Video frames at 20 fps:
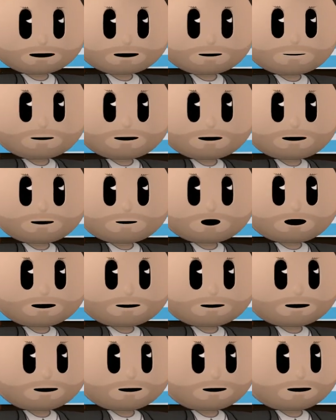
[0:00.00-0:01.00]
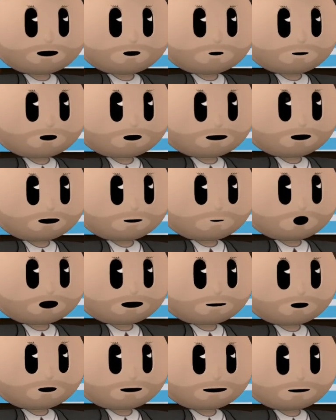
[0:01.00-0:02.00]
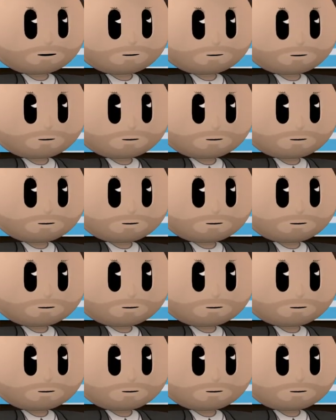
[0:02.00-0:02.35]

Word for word: It seemed like they never had a problem.